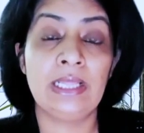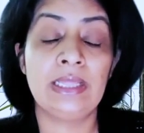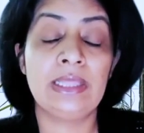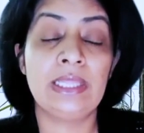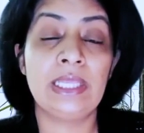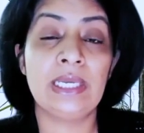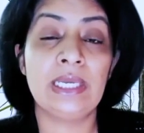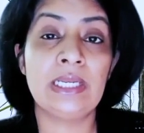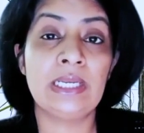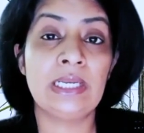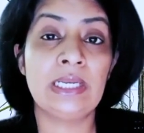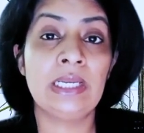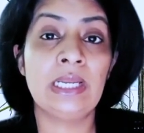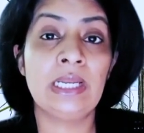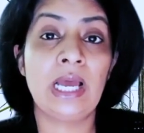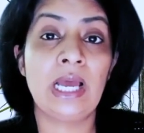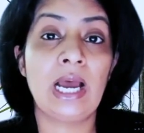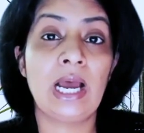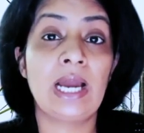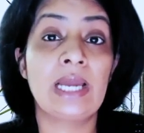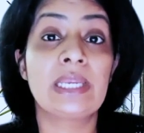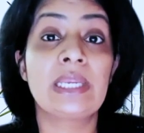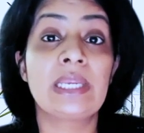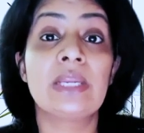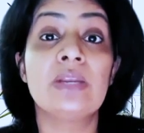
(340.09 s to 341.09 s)
then
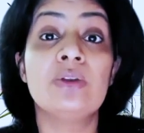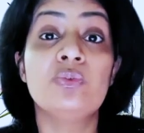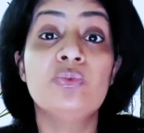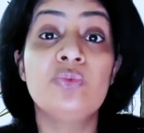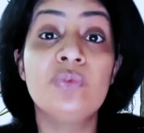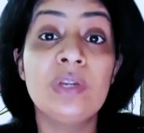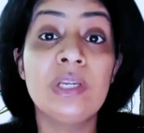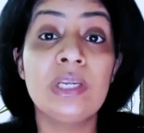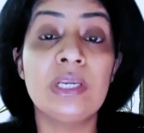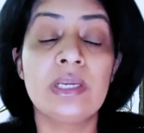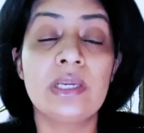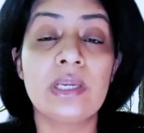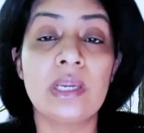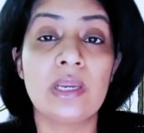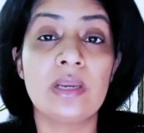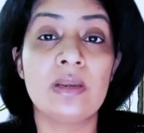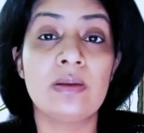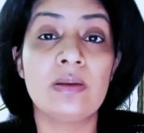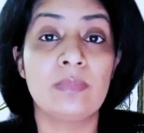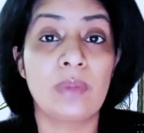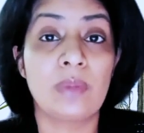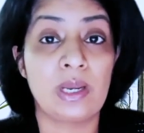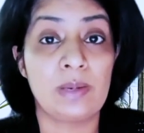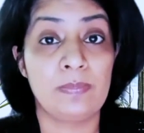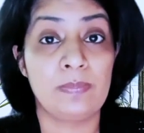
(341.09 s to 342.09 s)
I can
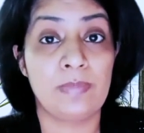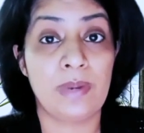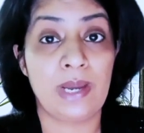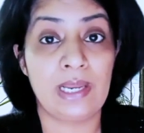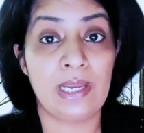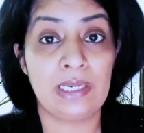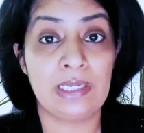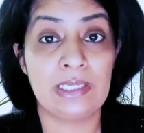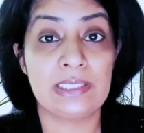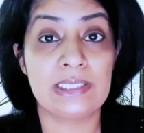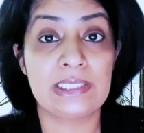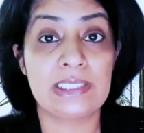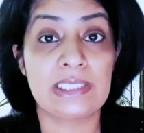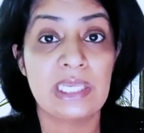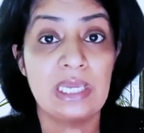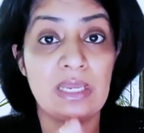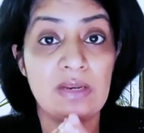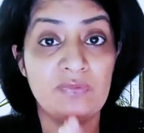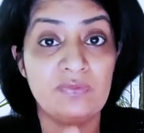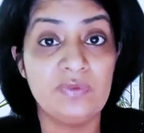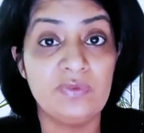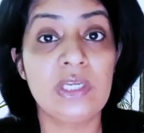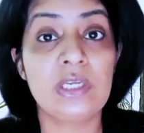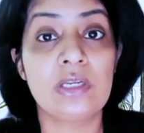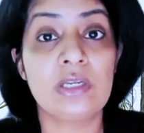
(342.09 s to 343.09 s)
regain my balance
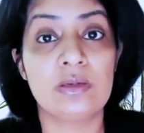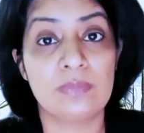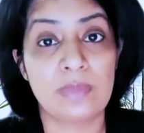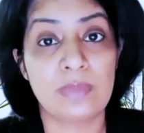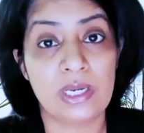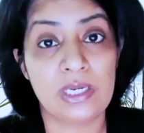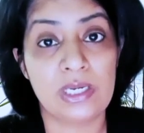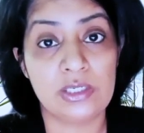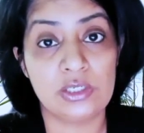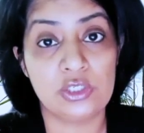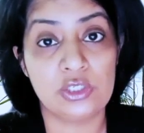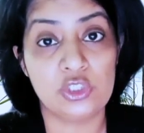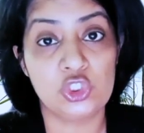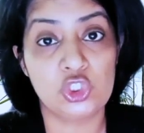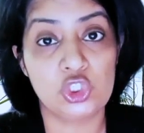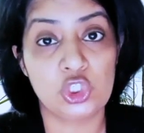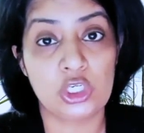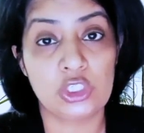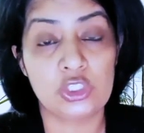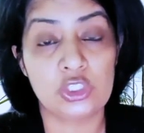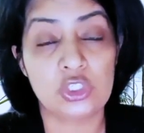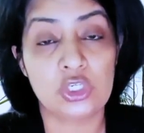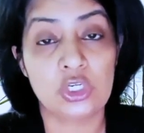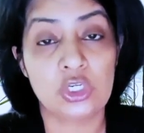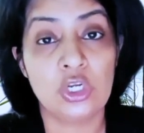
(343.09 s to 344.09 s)
and weaken my inner
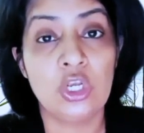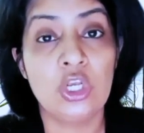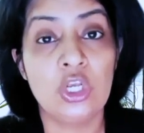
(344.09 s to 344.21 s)
judge.